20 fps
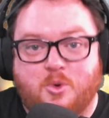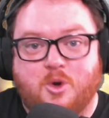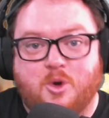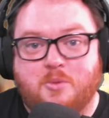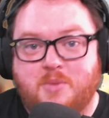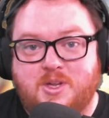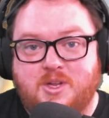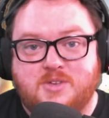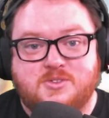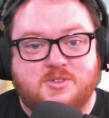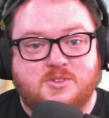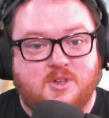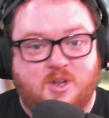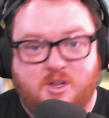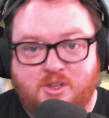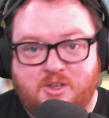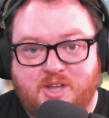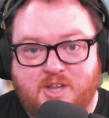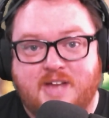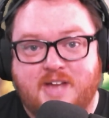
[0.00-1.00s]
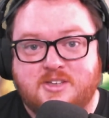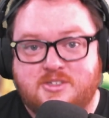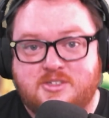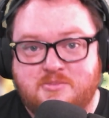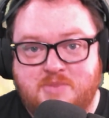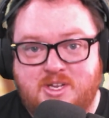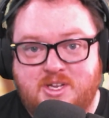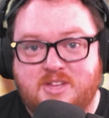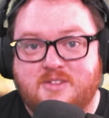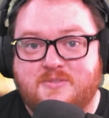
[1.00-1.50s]
means a lot to
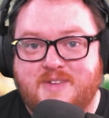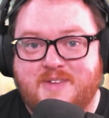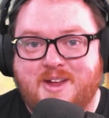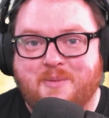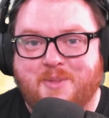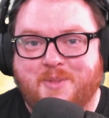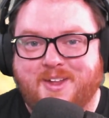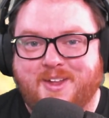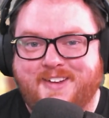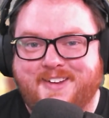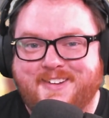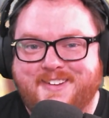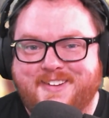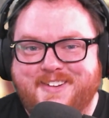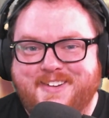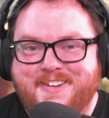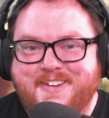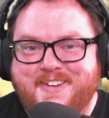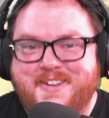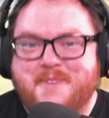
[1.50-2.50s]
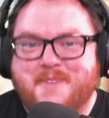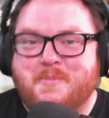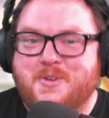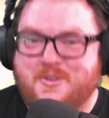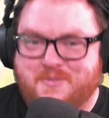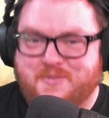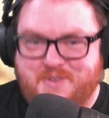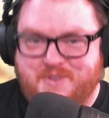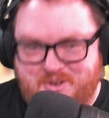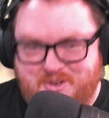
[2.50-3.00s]
me and the family. But don't
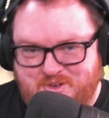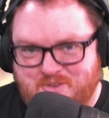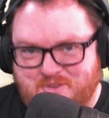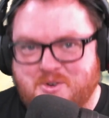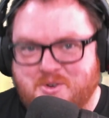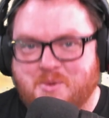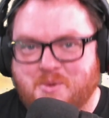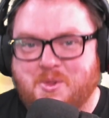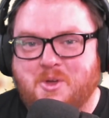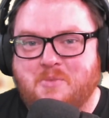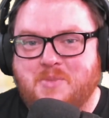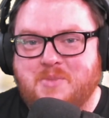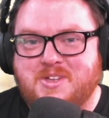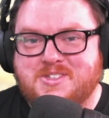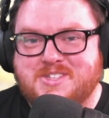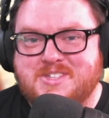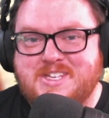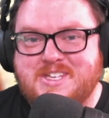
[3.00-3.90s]
forget, your view alone means the